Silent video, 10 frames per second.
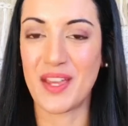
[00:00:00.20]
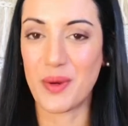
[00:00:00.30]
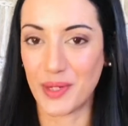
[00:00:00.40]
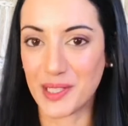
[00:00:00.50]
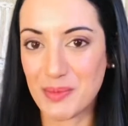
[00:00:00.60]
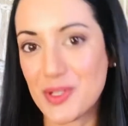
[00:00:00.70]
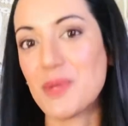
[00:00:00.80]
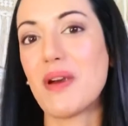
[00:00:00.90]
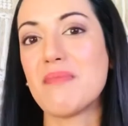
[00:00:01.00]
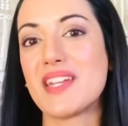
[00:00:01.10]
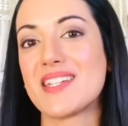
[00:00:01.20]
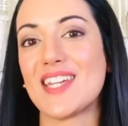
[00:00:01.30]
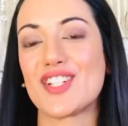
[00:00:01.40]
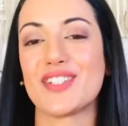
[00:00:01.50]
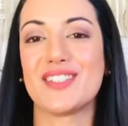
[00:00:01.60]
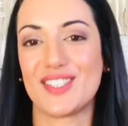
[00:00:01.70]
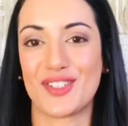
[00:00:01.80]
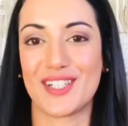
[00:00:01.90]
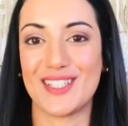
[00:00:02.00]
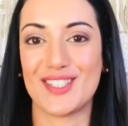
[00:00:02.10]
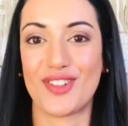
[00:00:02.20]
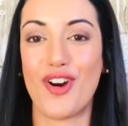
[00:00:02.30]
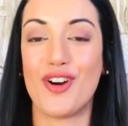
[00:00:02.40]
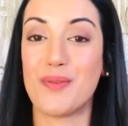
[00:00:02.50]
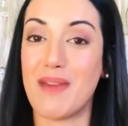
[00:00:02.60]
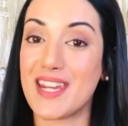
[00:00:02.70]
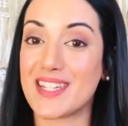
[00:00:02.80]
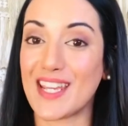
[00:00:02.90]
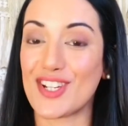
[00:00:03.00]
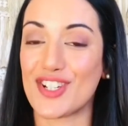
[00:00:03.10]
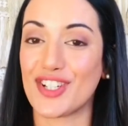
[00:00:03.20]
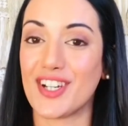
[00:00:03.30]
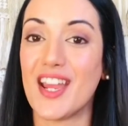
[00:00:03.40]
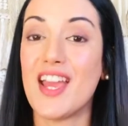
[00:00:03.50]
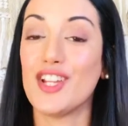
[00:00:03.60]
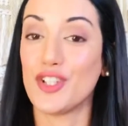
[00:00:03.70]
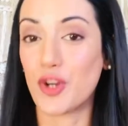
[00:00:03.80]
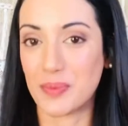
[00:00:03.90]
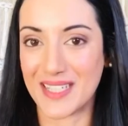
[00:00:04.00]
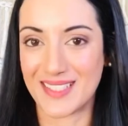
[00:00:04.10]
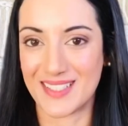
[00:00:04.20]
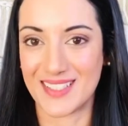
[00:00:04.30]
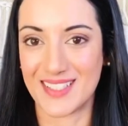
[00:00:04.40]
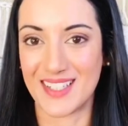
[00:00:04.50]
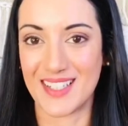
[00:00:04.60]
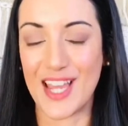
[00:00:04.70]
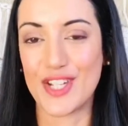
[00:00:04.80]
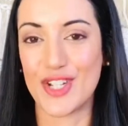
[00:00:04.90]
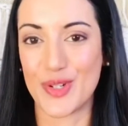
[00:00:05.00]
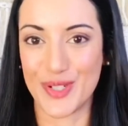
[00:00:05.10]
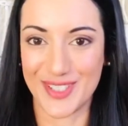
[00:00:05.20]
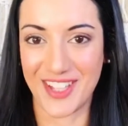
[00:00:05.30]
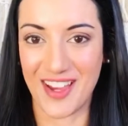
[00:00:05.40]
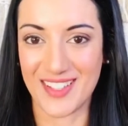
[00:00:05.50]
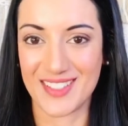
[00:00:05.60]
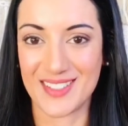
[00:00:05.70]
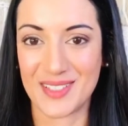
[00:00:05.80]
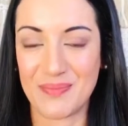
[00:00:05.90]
Welcome to my meditation series on meditation, neuroplasticity, and neuroscience.